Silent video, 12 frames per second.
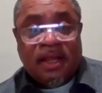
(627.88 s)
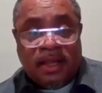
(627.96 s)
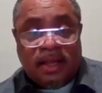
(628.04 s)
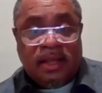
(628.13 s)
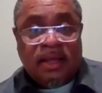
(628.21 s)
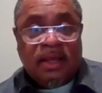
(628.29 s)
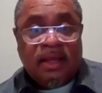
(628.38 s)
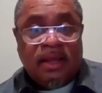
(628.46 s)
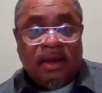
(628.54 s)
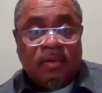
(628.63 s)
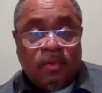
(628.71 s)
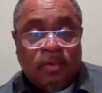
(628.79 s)
he
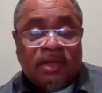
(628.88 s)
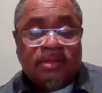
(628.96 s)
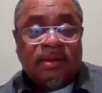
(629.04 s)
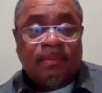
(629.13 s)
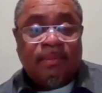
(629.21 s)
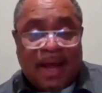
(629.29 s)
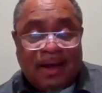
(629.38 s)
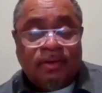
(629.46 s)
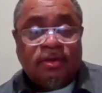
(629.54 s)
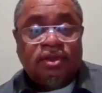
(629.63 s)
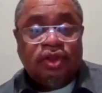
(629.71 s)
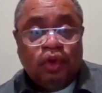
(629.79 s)
was
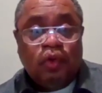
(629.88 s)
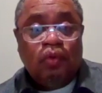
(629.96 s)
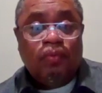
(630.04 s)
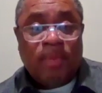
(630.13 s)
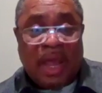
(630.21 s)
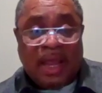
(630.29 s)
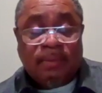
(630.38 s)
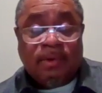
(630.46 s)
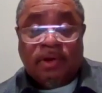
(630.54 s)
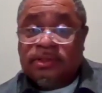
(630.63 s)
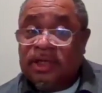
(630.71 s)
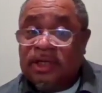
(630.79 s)
about to make.
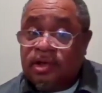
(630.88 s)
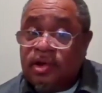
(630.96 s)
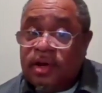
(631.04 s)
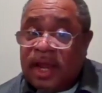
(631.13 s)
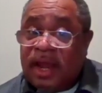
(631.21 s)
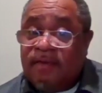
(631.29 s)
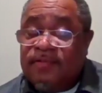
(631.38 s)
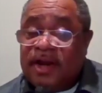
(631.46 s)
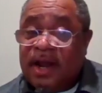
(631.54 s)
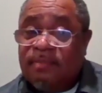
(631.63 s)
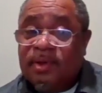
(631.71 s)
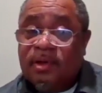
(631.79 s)
Because he could have
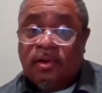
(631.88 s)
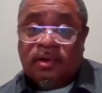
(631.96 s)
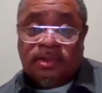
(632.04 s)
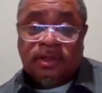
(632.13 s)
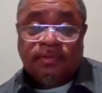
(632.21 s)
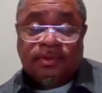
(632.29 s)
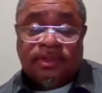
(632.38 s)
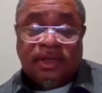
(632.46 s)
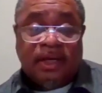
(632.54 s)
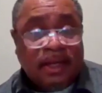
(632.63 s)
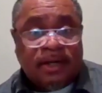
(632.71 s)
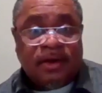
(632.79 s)
now, because he was the
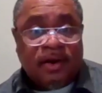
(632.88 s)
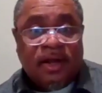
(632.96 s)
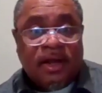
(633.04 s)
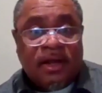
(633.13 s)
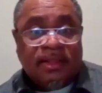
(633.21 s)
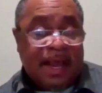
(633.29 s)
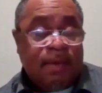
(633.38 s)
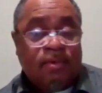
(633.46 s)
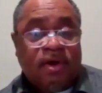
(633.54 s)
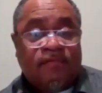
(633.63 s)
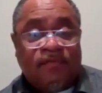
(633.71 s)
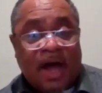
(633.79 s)
leader, they
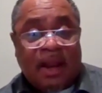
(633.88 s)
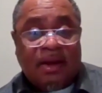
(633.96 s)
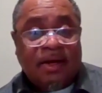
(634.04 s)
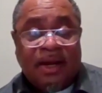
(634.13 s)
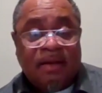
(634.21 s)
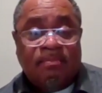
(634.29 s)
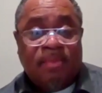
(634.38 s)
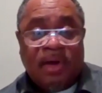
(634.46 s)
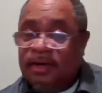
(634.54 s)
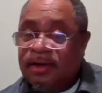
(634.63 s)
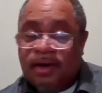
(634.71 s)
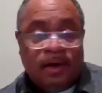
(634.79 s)
would have followed him,
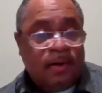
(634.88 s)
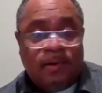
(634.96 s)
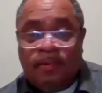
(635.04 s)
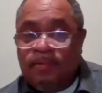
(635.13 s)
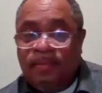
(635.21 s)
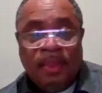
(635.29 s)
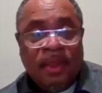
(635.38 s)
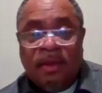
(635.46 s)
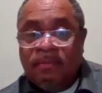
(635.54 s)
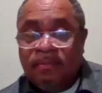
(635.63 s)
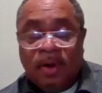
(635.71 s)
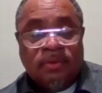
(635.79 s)
but no,
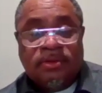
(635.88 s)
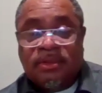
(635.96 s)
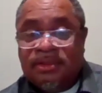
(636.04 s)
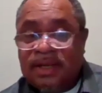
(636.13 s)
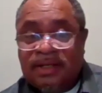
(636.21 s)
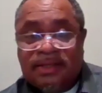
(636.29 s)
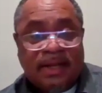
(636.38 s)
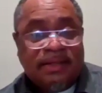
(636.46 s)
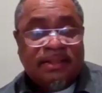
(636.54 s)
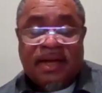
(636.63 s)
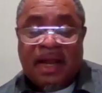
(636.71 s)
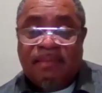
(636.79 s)
Moses said, that
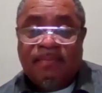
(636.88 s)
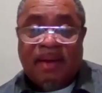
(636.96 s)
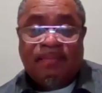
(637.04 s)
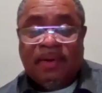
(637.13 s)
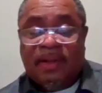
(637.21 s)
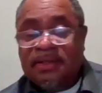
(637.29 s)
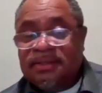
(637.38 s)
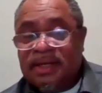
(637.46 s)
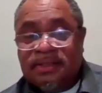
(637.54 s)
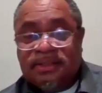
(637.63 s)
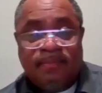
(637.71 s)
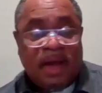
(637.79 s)
is not my place,
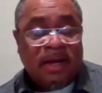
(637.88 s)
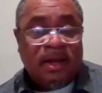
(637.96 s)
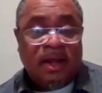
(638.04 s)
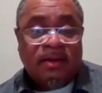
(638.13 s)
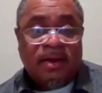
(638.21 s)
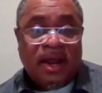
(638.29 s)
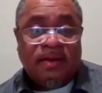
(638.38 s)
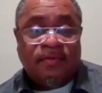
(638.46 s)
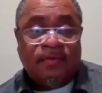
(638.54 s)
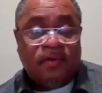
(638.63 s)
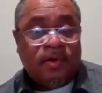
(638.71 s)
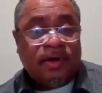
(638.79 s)
that is my not
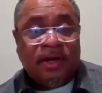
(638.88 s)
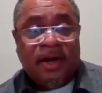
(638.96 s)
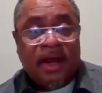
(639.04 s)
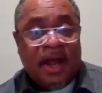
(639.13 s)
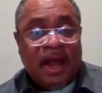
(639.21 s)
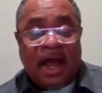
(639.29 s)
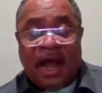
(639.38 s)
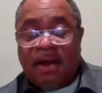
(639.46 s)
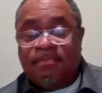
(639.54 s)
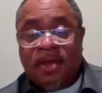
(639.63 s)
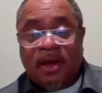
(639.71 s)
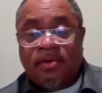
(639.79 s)
authority.
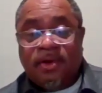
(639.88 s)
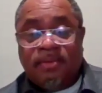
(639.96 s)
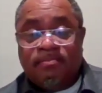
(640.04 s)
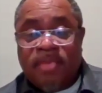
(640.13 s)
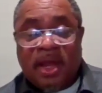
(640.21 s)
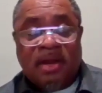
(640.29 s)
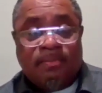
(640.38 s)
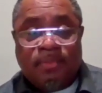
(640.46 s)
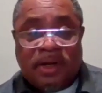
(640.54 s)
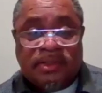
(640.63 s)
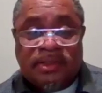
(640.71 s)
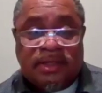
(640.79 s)
I'm not gonna make a
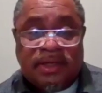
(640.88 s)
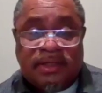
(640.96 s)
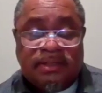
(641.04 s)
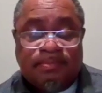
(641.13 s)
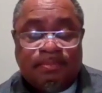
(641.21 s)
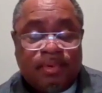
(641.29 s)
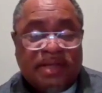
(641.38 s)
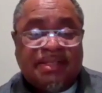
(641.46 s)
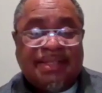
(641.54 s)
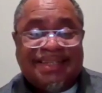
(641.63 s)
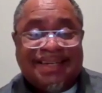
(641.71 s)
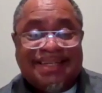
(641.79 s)

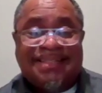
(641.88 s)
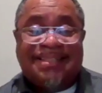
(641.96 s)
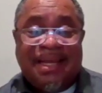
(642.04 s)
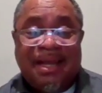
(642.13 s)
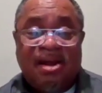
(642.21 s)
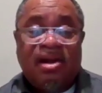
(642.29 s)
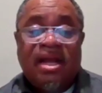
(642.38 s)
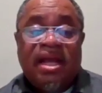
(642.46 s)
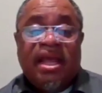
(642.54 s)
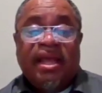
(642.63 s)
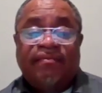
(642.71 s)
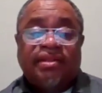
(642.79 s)
precedent here.
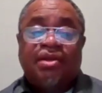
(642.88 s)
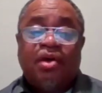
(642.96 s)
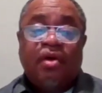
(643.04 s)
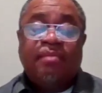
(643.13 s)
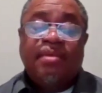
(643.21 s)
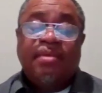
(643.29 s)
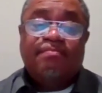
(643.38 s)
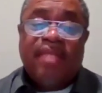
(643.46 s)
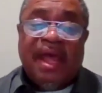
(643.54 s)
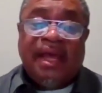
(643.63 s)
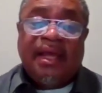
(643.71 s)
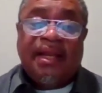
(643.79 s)
If it's gonna be
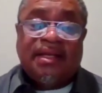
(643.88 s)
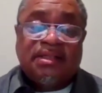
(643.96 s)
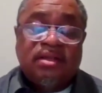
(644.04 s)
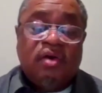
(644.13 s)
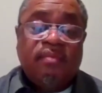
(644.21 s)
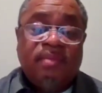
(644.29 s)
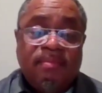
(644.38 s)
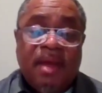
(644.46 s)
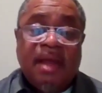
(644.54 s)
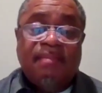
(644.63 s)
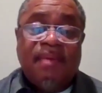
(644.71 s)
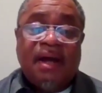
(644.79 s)
made, it's gonna be
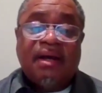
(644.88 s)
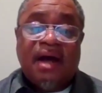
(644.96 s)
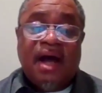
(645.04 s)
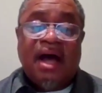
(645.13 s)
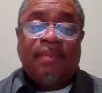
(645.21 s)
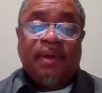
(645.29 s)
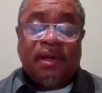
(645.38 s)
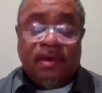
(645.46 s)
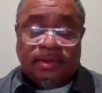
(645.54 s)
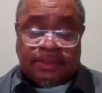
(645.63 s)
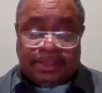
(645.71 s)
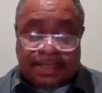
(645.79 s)
made by God,
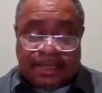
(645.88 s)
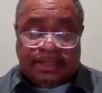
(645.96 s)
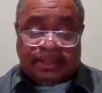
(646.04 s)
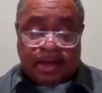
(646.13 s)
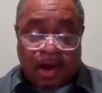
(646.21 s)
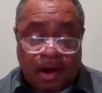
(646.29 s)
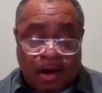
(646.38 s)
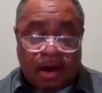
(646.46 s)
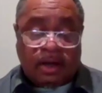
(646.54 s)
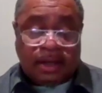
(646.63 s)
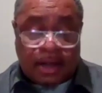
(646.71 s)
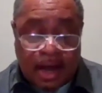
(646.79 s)
because these
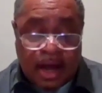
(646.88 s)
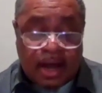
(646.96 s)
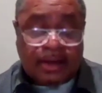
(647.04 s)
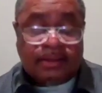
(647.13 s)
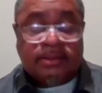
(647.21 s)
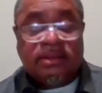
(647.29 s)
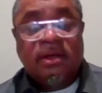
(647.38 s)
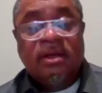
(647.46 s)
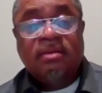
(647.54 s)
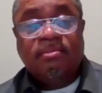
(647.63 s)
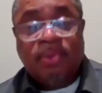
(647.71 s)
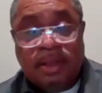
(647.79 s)
are God's
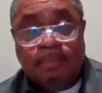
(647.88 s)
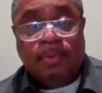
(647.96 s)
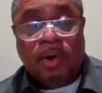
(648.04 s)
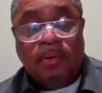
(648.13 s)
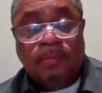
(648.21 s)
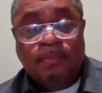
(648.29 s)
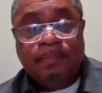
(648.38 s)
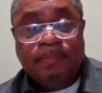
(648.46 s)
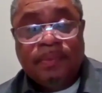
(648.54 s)
people.